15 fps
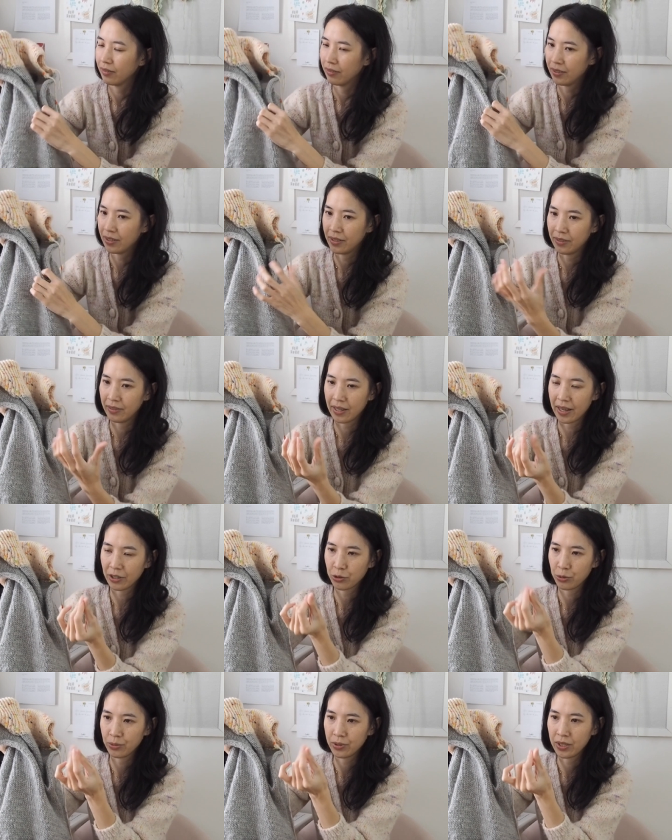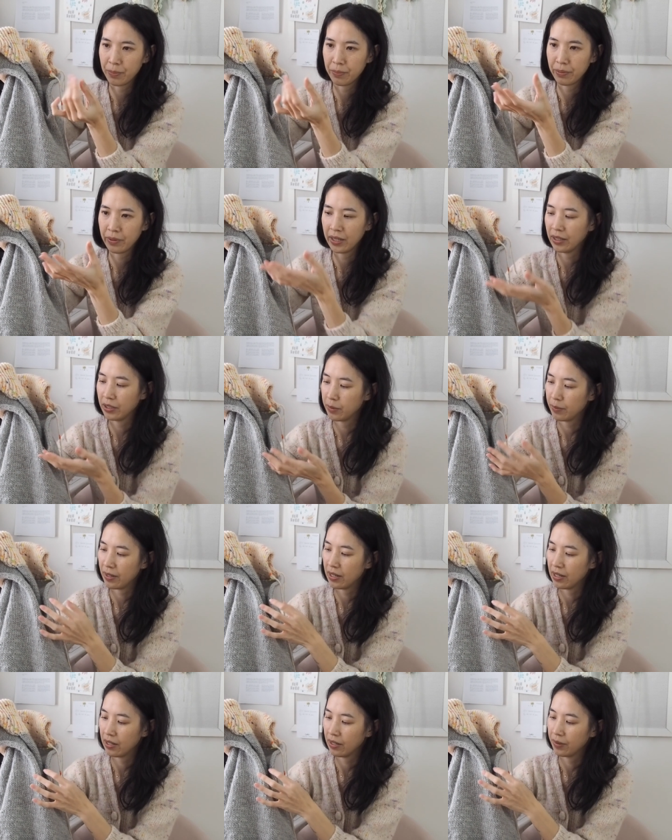the, the actual zip thing to
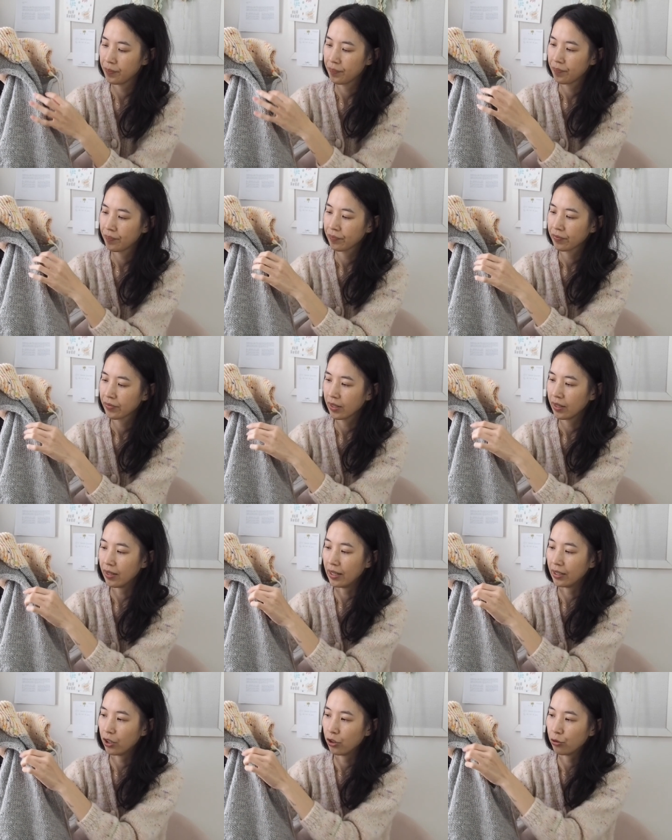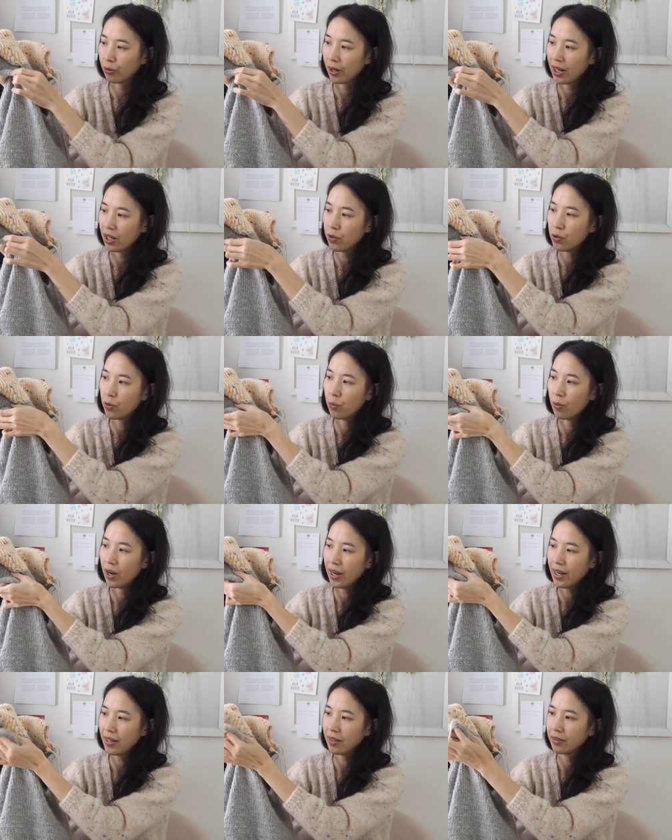be like grey or
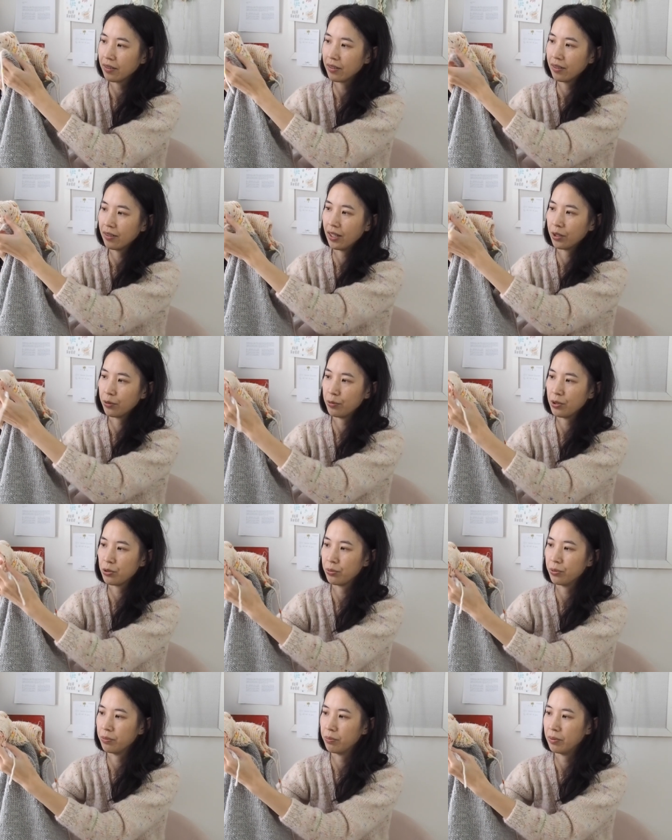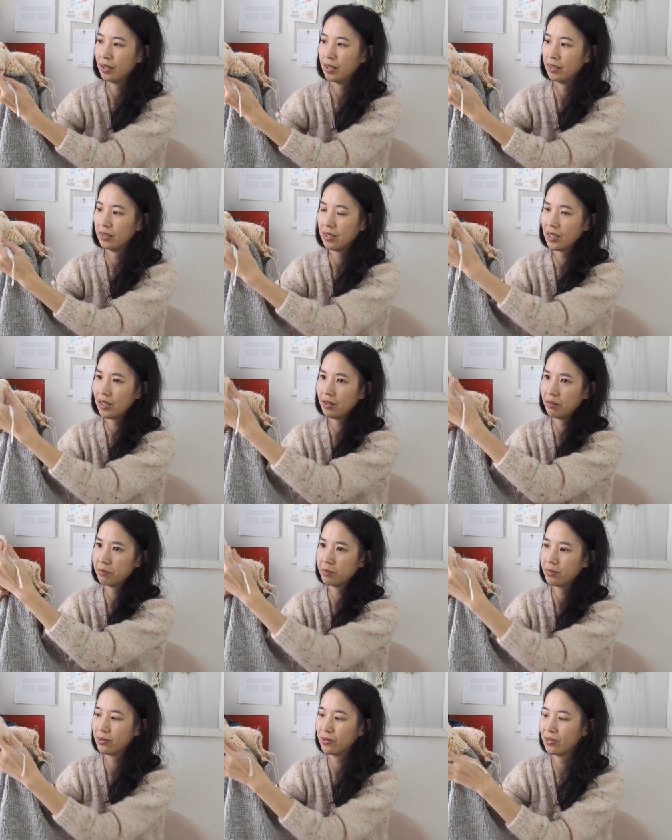white, like which would blend in
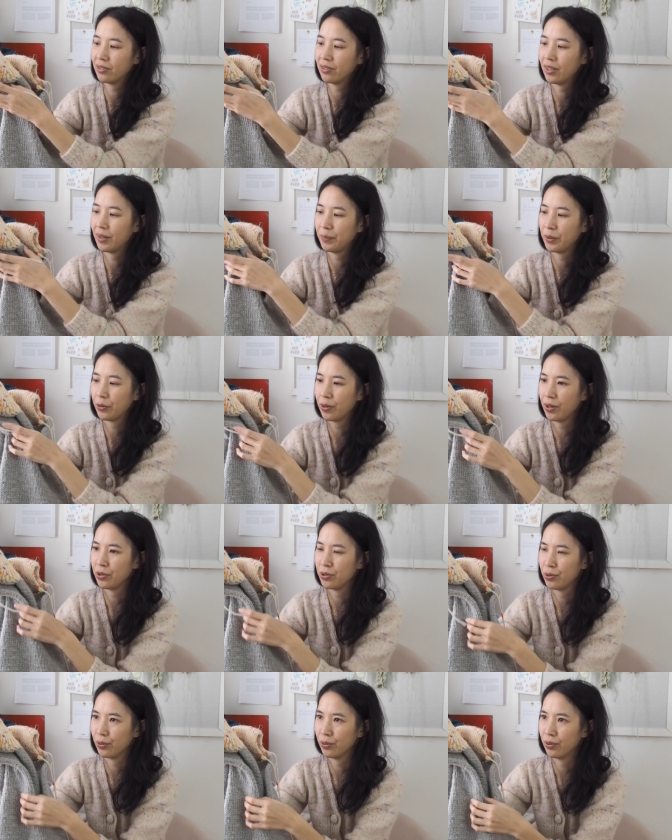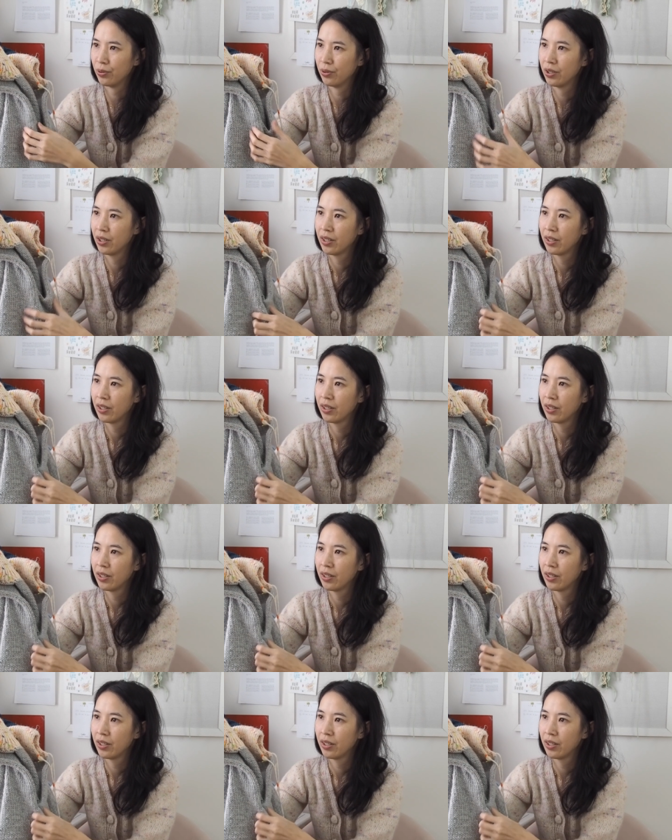more. I'm not quite sure